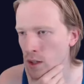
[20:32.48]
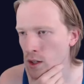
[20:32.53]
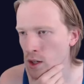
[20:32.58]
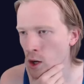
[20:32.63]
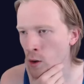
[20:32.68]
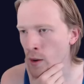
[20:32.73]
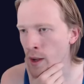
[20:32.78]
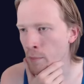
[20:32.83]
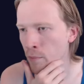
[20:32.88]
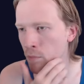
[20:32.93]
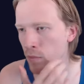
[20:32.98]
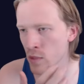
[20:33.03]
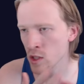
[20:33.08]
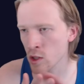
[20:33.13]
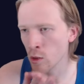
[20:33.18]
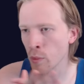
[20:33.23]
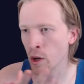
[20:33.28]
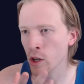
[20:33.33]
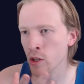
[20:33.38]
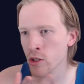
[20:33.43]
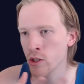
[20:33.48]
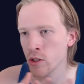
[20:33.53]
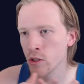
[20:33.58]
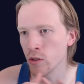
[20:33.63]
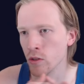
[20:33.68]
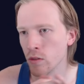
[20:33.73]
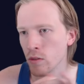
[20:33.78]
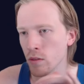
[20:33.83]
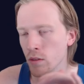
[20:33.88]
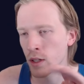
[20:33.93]
Okay, so part
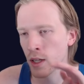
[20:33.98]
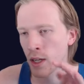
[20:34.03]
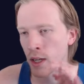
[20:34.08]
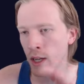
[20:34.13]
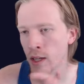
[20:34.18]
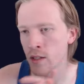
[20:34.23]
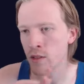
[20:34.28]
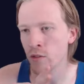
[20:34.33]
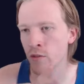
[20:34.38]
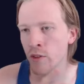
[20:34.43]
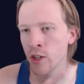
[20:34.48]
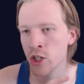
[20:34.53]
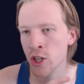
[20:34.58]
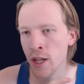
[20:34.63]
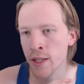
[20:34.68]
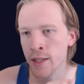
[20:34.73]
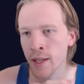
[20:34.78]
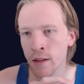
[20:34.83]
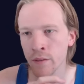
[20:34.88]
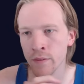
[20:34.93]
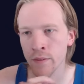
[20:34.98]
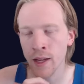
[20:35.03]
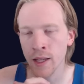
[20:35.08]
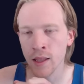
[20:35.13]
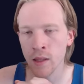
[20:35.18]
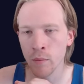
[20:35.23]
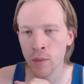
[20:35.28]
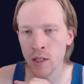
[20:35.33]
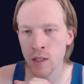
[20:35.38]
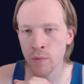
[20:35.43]
2. As you finish identifying
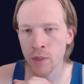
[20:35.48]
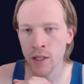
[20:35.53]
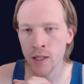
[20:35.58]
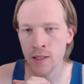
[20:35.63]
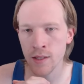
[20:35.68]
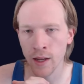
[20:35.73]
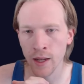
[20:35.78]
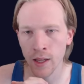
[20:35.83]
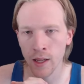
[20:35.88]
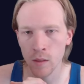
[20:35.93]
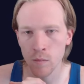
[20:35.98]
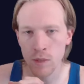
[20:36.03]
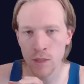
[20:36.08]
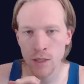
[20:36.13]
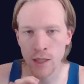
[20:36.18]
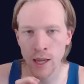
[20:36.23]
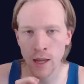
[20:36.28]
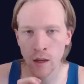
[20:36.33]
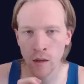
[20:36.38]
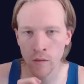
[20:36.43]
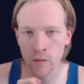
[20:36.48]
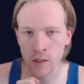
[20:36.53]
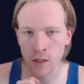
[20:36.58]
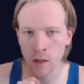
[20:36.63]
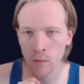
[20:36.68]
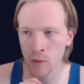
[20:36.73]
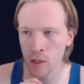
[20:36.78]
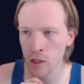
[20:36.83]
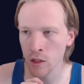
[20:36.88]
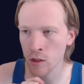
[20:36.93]
the misplaced items, the elves
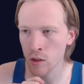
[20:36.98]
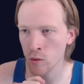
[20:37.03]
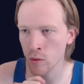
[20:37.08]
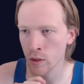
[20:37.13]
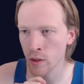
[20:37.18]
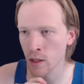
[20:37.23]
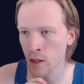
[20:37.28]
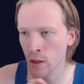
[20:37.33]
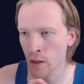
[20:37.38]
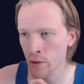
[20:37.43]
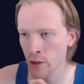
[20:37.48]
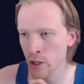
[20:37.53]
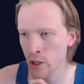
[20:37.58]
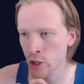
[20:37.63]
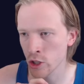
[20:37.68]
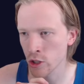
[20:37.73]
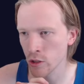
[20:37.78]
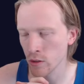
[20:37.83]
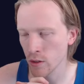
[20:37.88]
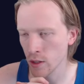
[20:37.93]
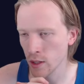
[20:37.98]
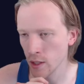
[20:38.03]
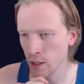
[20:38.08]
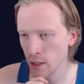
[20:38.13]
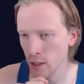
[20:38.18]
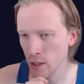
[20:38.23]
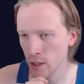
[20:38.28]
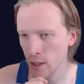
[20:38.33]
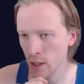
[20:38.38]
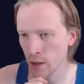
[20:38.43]
come to you with another issue.
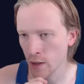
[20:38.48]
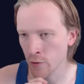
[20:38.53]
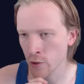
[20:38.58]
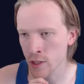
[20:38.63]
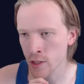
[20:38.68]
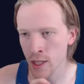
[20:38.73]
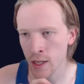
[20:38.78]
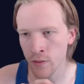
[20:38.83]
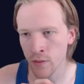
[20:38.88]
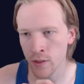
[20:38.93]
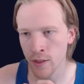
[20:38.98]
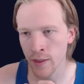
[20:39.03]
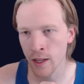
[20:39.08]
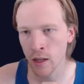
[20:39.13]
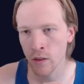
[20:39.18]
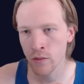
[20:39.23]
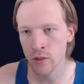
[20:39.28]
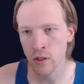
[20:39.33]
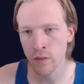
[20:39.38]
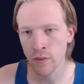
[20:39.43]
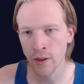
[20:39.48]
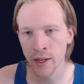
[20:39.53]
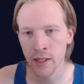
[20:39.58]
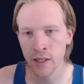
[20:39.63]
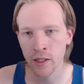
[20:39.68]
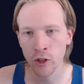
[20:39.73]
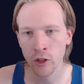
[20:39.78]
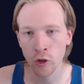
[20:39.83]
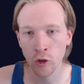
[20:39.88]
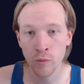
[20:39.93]
For safety, the elves are divided
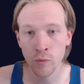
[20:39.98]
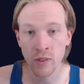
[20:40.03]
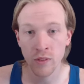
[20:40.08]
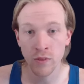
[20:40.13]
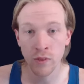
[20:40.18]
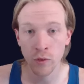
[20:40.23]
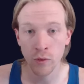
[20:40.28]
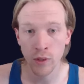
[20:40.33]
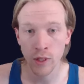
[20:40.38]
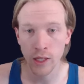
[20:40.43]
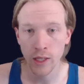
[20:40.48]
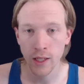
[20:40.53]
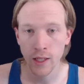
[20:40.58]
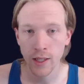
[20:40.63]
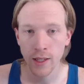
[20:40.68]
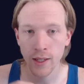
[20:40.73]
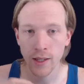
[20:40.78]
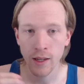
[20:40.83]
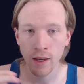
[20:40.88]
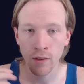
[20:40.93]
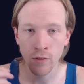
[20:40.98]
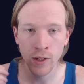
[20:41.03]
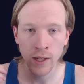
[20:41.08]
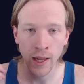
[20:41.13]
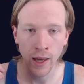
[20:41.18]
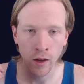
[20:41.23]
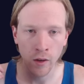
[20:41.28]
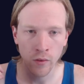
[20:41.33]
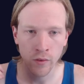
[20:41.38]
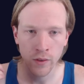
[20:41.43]
into groups of 3.
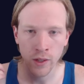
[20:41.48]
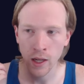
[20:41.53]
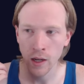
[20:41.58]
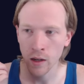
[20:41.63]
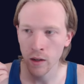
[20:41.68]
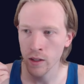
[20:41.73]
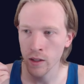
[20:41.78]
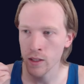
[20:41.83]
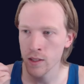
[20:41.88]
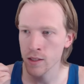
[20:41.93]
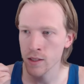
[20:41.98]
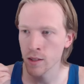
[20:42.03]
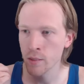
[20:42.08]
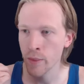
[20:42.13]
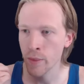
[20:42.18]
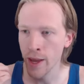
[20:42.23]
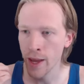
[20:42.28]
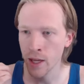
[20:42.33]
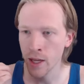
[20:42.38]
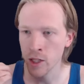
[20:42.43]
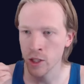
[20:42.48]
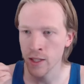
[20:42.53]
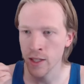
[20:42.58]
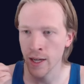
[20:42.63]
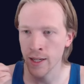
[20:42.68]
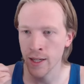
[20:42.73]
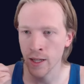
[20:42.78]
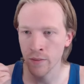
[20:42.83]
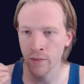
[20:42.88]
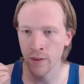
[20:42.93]
Every elf carries a badge that
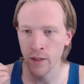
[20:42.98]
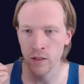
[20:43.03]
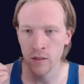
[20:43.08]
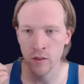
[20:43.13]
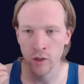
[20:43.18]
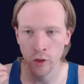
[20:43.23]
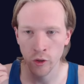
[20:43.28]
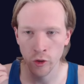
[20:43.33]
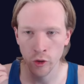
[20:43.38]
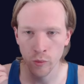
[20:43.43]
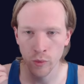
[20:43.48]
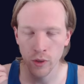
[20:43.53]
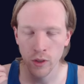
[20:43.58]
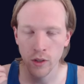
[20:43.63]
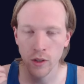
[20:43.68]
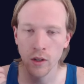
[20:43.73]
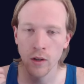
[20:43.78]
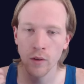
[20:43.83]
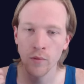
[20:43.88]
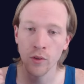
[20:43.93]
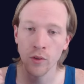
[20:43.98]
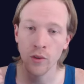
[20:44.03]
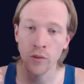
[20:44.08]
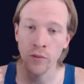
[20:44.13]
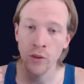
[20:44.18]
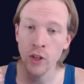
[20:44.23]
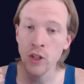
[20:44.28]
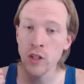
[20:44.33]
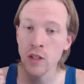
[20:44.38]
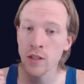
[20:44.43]
identifies their group. For
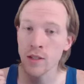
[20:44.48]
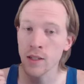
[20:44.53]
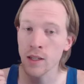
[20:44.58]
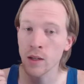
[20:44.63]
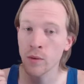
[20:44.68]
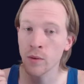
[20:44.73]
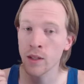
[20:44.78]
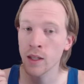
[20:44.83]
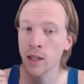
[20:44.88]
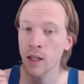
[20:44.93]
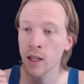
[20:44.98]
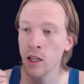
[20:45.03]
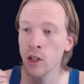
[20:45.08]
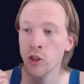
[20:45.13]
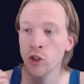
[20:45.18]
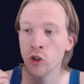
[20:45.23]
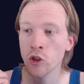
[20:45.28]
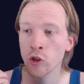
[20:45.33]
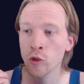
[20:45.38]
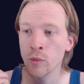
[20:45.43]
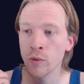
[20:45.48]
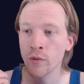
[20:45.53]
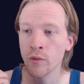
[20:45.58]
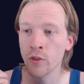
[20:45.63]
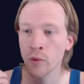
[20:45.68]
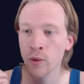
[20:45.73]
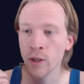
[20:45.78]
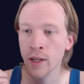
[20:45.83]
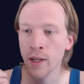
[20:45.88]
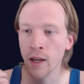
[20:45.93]
efficiency, within each group of
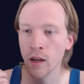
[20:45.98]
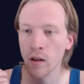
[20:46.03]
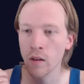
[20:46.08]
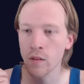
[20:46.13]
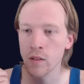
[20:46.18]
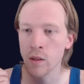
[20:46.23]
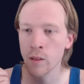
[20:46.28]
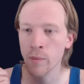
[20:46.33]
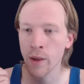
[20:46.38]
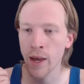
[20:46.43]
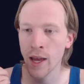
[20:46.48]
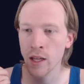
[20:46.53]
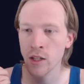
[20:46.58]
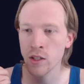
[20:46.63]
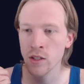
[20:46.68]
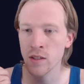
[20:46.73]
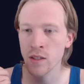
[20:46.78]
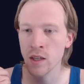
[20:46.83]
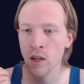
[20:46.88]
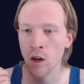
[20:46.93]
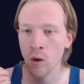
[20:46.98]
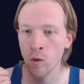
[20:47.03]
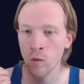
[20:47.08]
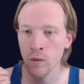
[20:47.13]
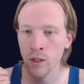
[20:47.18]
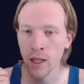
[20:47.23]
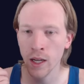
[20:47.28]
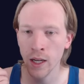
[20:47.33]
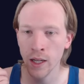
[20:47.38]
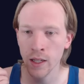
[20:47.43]
3 elves, the badge is the
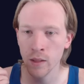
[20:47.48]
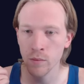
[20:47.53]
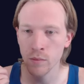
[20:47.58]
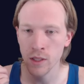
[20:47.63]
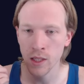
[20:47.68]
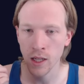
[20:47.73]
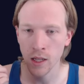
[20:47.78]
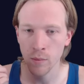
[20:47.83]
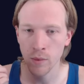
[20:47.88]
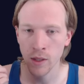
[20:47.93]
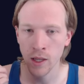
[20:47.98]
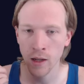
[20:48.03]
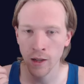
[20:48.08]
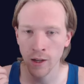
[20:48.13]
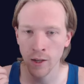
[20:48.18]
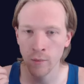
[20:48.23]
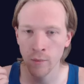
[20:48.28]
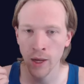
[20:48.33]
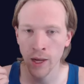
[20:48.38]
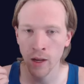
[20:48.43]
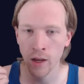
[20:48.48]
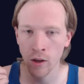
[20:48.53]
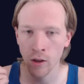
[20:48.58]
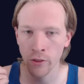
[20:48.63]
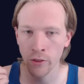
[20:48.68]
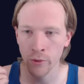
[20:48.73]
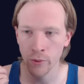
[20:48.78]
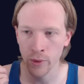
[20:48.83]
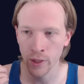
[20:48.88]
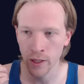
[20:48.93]
only item type carried by all
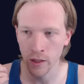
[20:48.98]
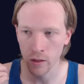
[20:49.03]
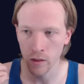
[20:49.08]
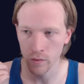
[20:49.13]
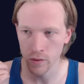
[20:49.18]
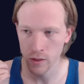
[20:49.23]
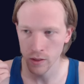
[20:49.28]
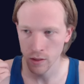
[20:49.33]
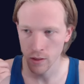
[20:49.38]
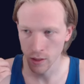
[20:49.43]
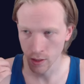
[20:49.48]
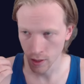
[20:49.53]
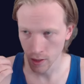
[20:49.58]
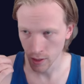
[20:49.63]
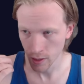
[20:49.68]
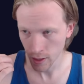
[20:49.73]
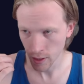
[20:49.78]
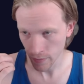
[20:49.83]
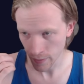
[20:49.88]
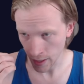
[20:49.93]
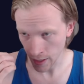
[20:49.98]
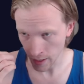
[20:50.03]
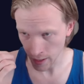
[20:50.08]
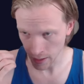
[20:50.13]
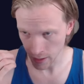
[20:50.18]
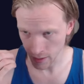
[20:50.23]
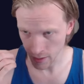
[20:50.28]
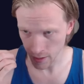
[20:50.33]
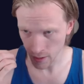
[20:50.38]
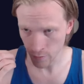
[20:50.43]
3 elves. That
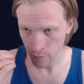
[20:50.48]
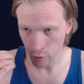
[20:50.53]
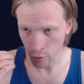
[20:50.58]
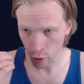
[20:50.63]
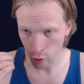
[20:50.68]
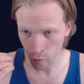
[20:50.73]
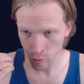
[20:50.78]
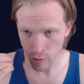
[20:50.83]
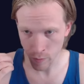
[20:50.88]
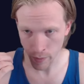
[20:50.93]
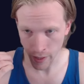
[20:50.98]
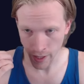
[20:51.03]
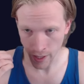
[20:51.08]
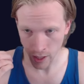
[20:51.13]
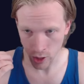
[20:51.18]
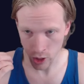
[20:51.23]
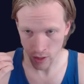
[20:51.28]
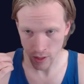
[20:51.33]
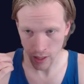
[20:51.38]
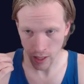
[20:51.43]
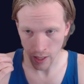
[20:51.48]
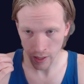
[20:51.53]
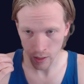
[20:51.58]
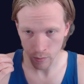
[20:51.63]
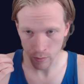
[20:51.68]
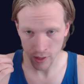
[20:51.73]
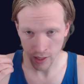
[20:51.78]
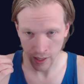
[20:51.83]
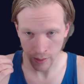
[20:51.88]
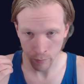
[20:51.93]
is, if a group's badge is
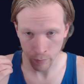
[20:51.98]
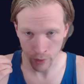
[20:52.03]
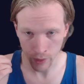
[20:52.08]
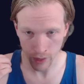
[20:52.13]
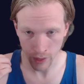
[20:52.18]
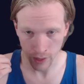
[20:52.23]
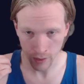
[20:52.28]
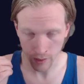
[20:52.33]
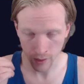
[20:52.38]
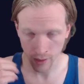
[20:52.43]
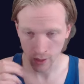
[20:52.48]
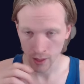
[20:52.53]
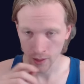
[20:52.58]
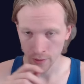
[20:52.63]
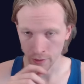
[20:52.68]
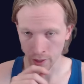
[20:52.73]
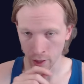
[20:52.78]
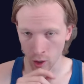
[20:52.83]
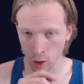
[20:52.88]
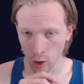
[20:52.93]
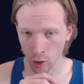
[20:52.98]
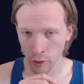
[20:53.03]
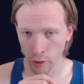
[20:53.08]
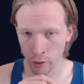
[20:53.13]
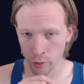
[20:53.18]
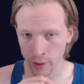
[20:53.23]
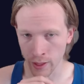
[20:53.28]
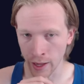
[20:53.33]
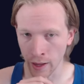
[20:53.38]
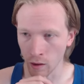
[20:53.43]
item type B, then all
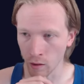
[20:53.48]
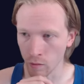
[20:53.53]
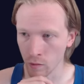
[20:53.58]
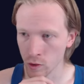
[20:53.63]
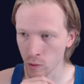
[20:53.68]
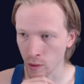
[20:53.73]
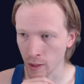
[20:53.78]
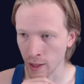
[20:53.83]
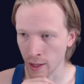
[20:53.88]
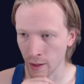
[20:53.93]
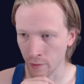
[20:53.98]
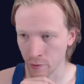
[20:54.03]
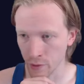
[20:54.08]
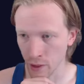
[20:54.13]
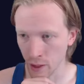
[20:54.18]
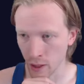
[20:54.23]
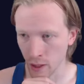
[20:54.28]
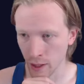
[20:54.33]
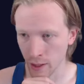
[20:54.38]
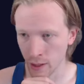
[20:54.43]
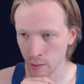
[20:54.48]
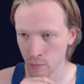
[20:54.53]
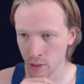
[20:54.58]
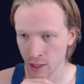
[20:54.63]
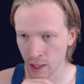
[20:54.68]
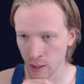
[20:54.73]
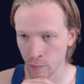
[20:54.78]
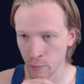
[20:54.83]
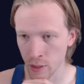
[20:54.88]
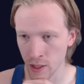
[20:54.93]
3 elves will have item
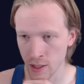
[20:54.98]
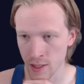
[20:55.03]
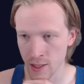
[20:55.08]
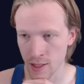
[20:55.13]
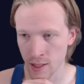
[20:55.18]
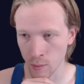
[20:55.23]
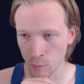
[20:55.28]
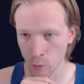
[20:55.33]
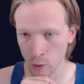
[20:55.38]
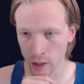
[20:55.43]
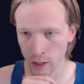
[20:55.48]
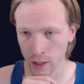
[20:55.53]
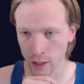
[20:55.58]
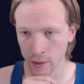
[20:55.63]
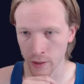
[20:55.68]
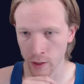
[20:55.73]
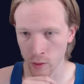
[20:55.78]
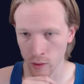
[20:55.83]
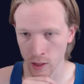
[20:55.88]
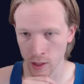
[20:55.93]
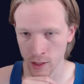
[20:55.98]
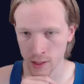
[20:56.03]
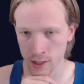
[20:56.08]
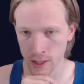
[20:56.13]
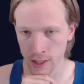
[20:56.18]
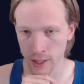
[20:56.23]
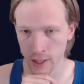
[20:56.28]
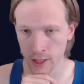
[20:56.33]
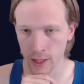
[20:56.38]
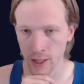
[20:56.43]
type B somewhere in their
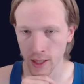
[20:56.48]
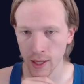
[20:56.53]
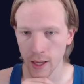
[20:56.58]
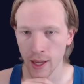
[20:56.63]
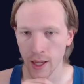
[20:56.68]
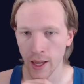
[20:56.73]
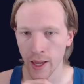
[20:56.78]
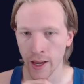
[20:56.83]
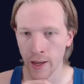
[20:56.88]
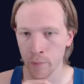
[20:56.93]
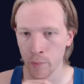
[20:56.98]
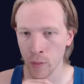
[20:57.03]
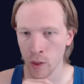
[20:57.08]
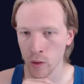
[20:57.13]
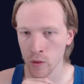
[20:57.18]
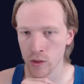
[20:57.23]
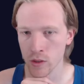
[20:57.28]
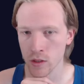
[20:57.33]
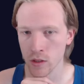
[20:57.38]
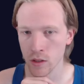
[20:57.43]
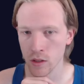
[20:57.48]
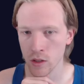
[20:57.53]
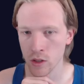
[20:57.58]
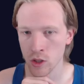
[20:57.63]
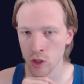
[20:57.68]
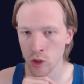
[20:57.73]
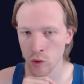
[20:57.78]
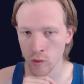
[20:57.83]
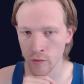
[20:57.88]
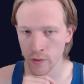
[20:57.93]
rucksack, and at most,
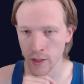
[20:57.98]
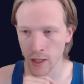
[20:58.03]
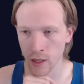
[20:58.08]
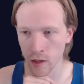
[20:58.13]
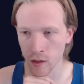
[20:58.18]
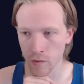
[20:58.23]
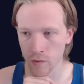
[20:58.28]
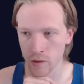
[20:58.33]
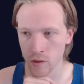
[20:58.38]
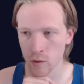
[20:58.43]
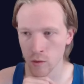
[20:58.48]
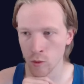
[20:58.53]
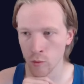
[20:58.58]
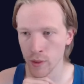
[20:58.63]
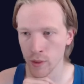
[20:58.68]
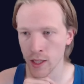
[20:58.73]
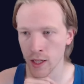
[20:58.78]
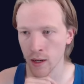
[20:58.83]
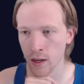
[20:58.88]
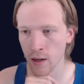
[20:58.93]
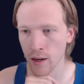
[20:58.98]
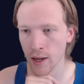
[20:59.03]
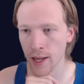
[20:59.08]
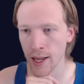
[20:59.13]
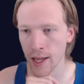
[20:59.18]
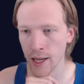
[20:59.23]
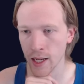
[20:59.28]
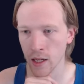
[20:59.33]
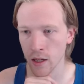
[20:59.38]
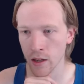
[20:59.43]
2 of the elves will be carrying
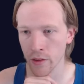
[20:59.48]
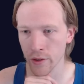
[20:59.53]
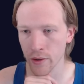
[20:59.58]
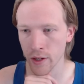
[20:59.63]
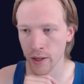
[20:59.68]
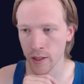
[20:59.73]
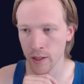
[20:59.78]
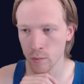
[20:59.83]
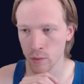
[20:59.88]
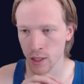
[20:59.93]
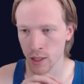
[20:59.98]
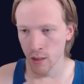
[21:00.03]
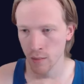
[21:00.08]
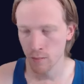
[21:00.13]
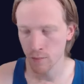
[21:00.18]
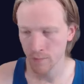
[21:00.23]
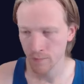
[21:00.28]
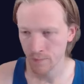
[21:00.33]
any other item type.